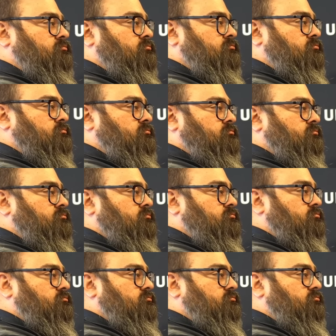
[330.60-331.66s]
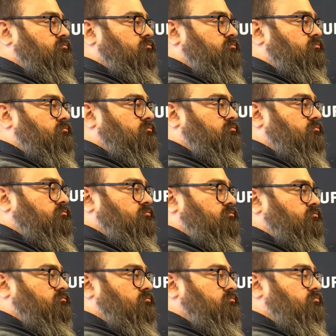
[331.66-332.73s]

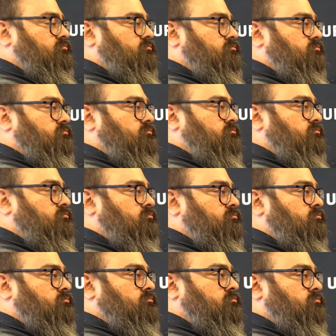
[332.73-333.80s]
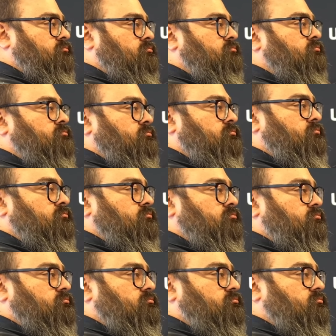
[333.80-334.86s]
No words are spoken by the person on screen.